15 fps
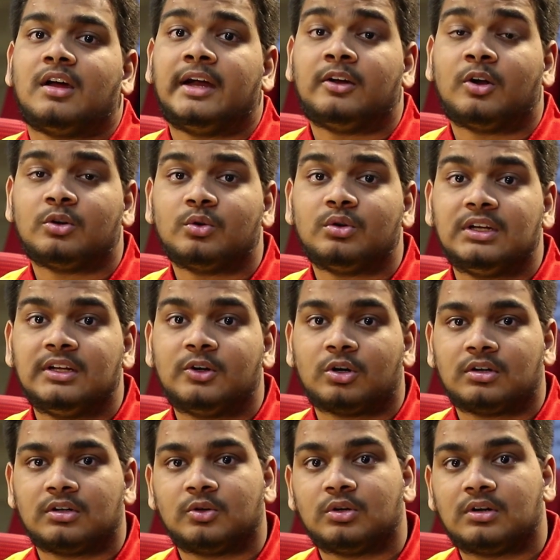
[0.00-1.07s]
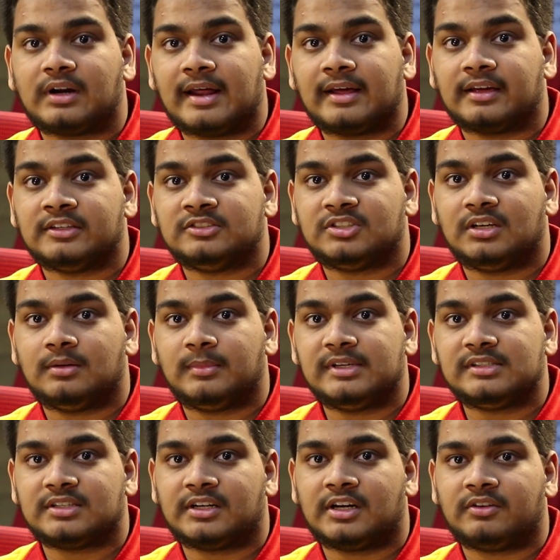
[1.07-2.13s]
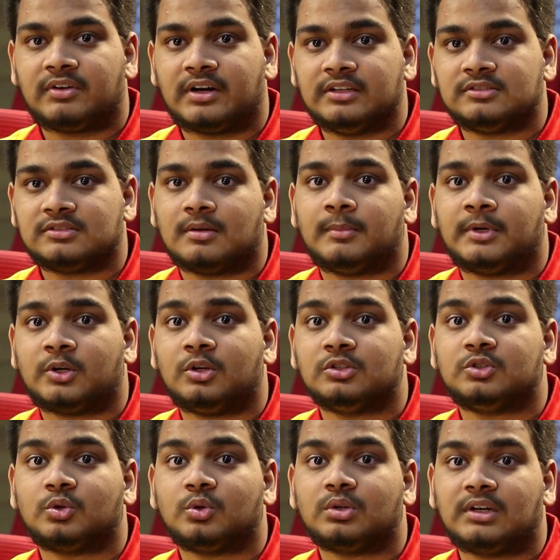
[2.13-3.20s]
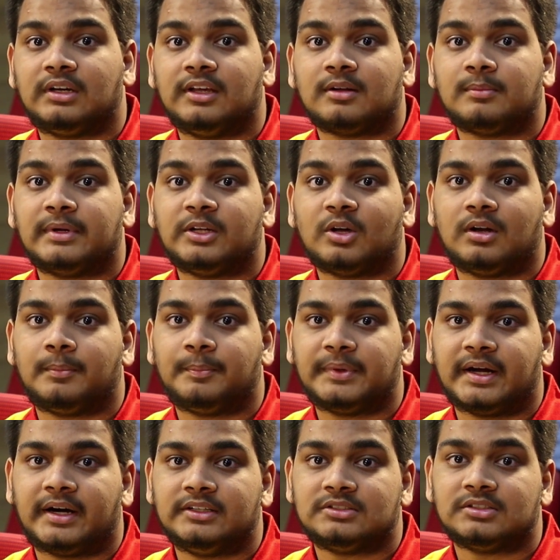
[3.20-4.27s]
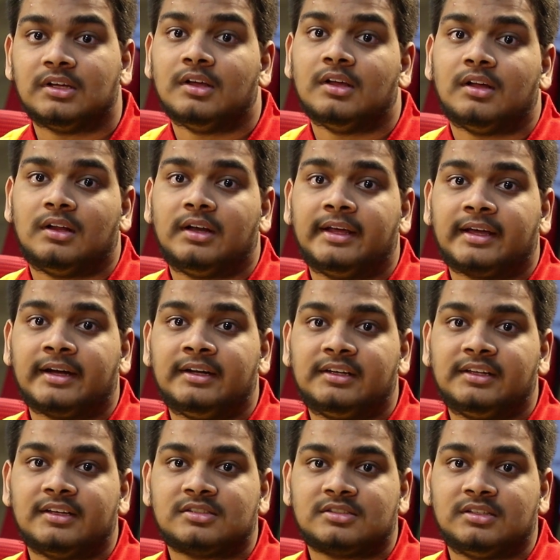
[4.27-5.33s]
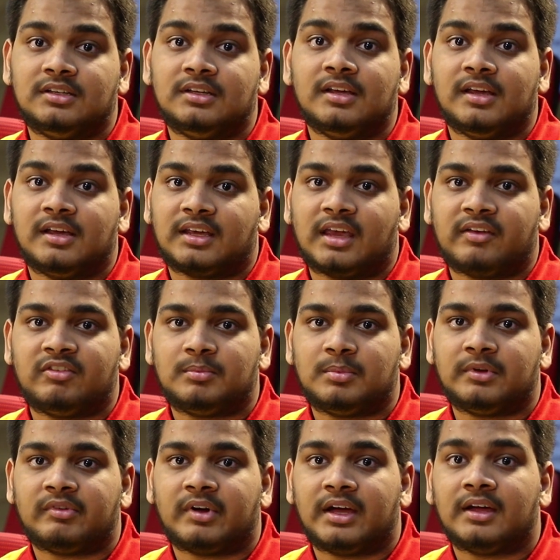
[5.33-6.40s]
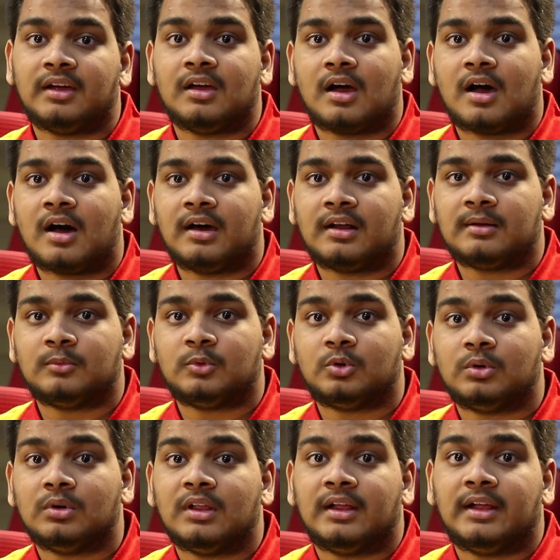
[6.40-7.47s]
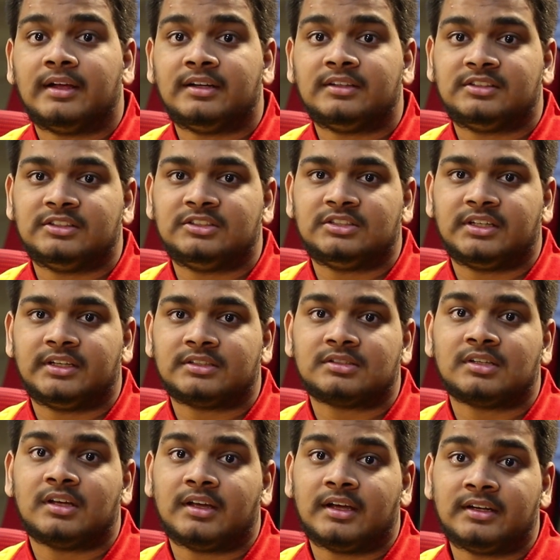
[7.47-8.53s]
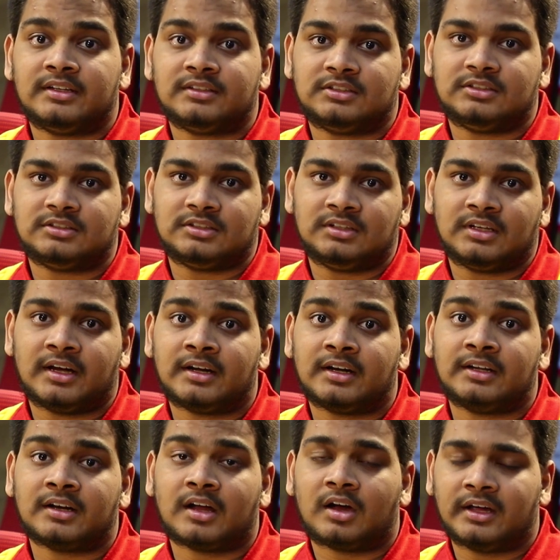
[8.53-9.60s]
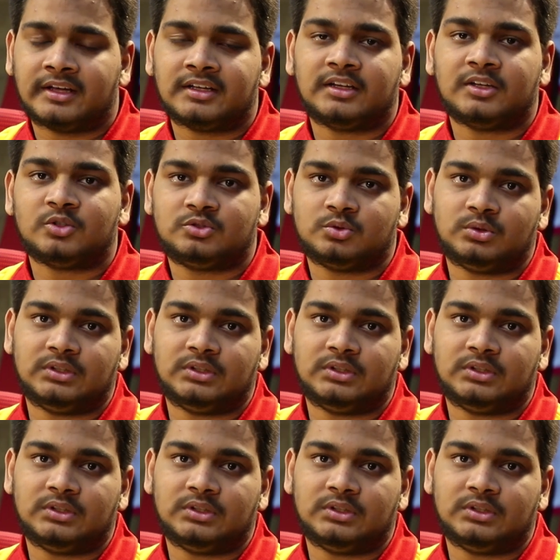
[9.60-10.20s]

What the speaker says: I not only got a good rank in JEE Mains and Advanced, but also could clear many Olympiads like NTSC, KVPY, RMO, NSEGS, NSEC, and in INAO